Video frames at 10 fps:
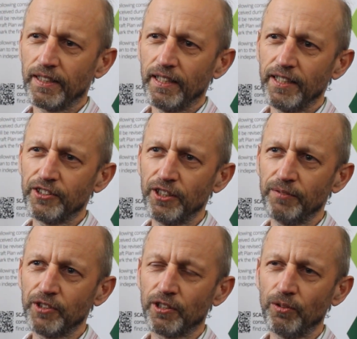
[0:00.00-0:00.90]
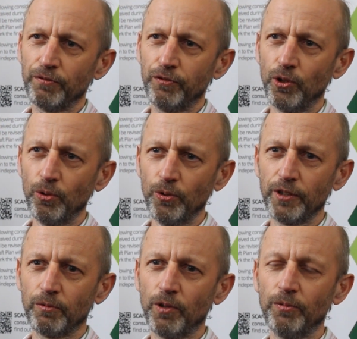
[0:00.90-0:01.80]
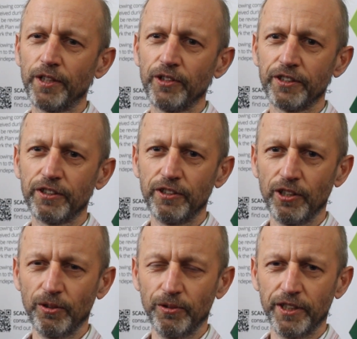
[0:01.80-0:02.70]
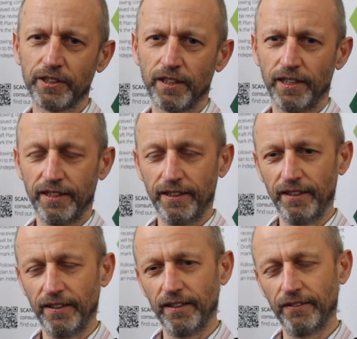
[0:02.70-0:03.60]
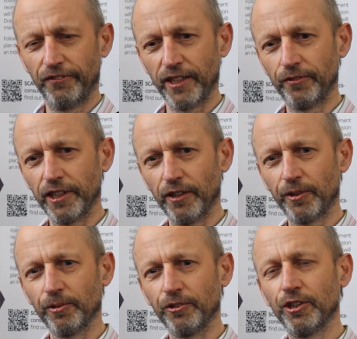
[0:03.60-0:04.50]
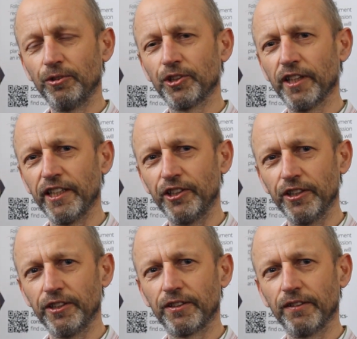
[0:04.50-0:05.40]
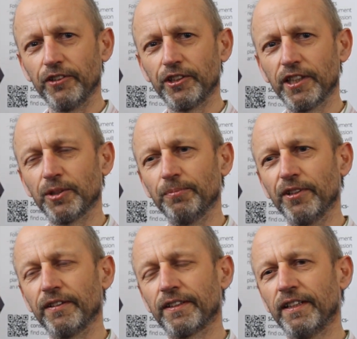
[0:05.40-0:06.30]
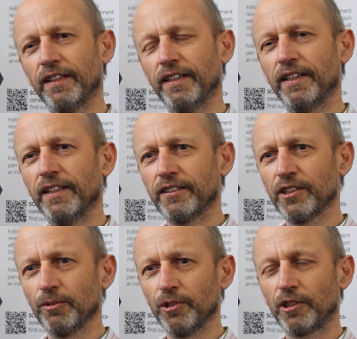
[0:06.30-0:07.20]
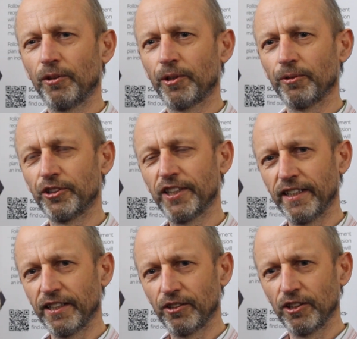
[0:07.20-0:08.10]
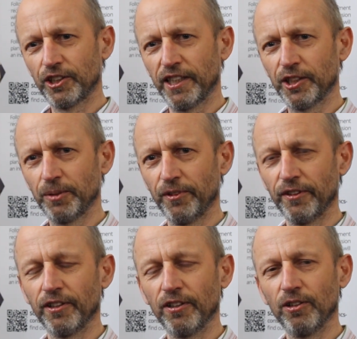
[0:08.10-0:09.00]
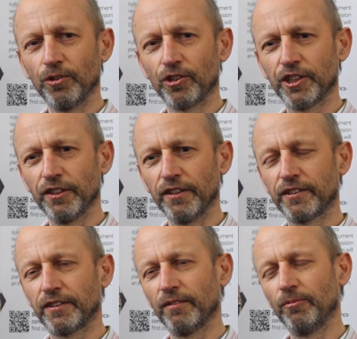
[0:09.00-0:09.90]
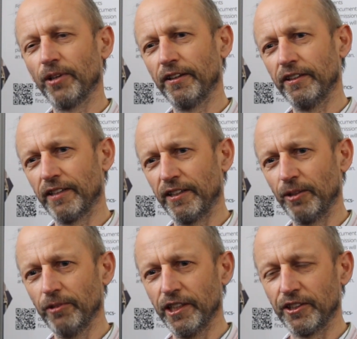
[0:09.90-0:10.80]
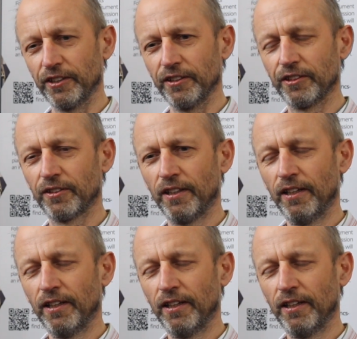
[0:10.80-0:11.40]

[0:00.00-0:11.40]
In terms of going forward, what we're going to do is effectively go through 2 stages of assessment. So we'll go through a technical assessment that looks at whether there's any reasons